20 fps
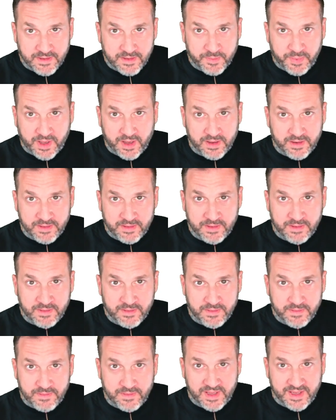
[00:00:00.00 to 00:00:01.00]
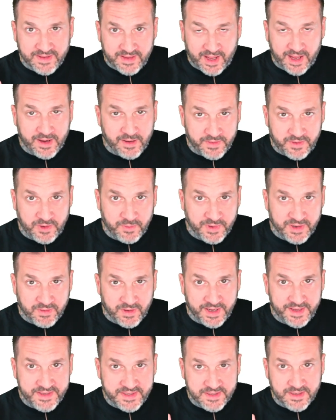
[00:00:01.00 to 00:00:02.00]
upon the entire human
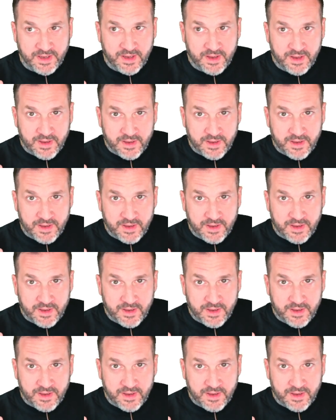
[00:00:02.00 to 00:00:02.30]
race,